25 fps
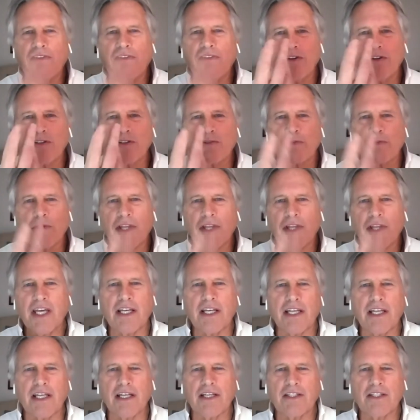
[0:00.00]
feels
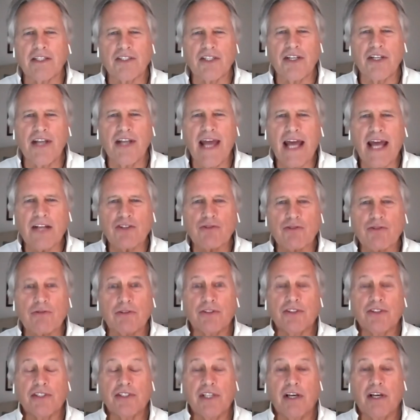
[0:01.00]
within and its
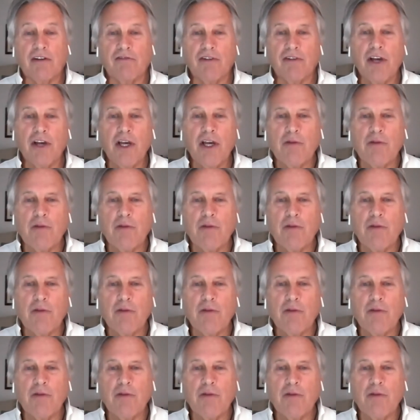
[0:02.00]
natural self,